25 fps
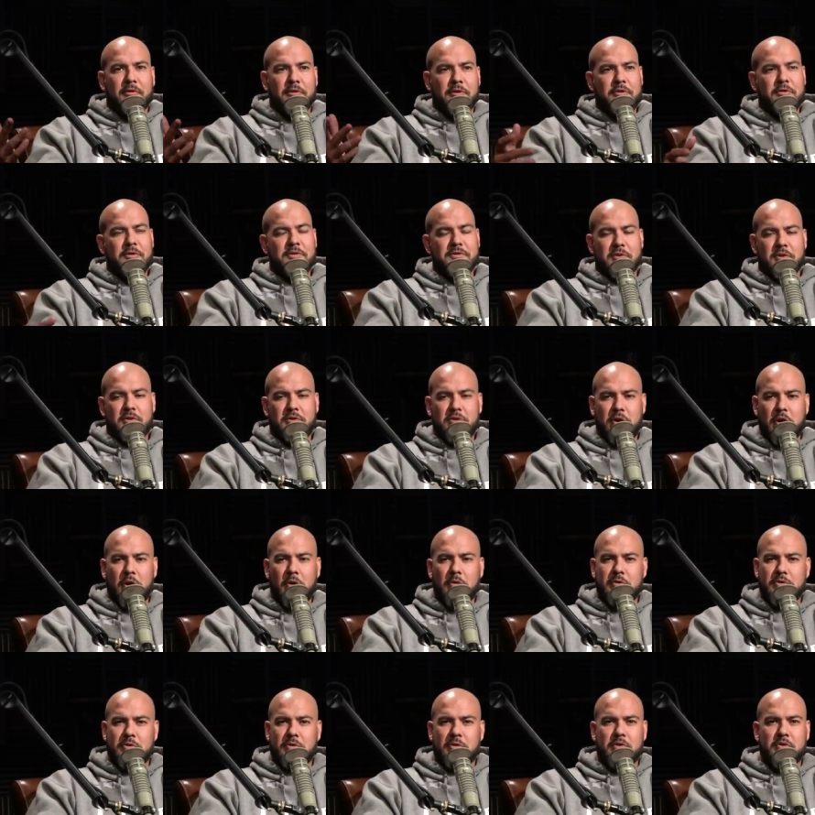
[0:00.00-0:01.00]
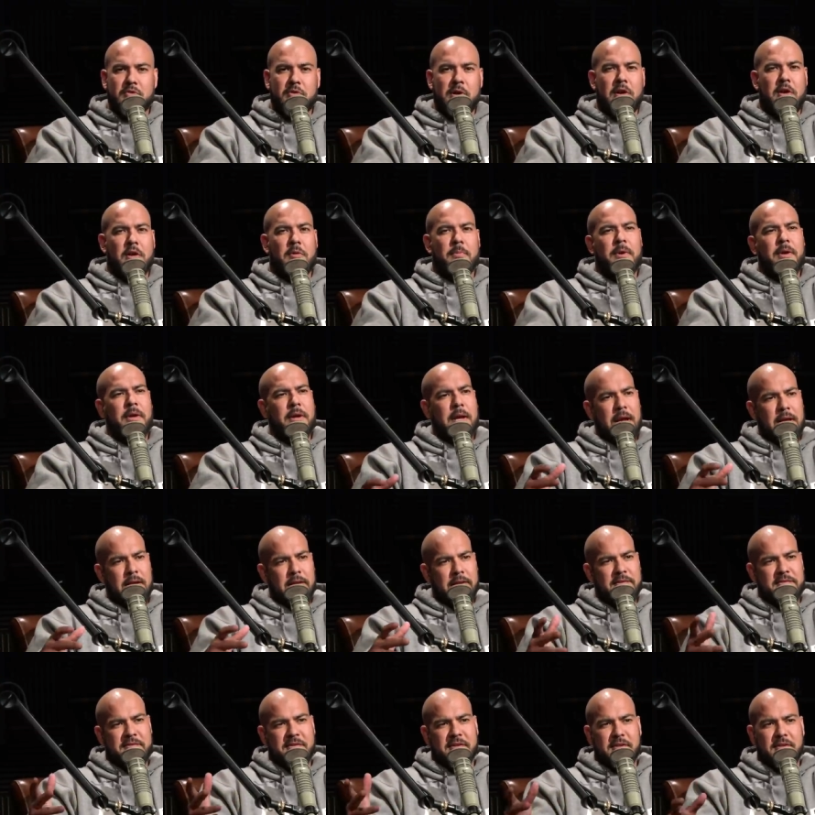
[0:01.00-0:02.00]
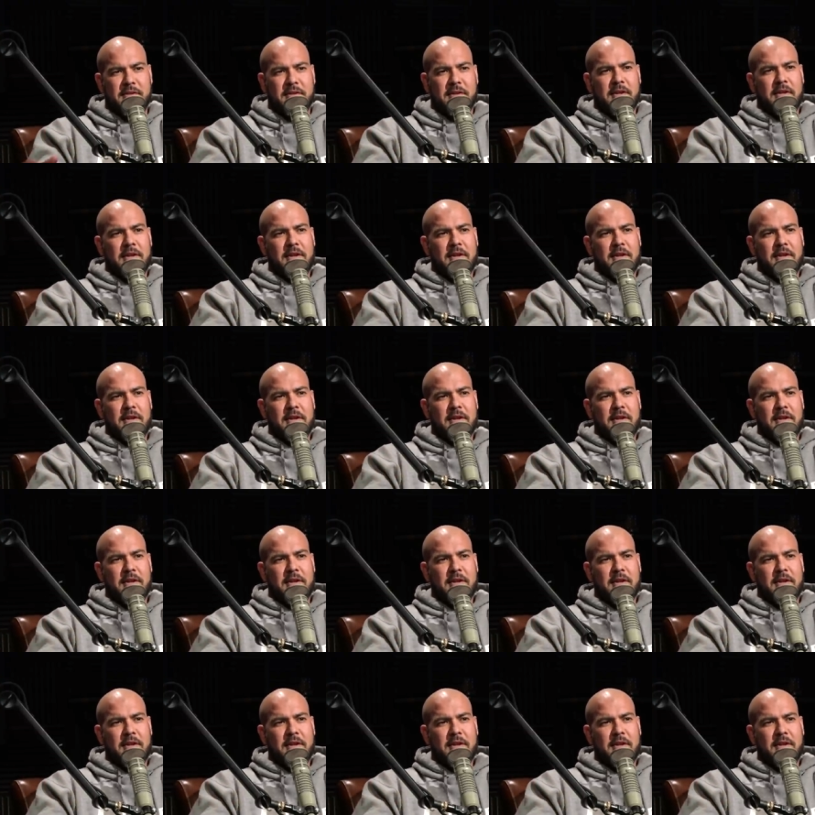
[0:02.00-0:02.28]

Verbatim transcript: you as a coach or a trainer to be like, hey, listen,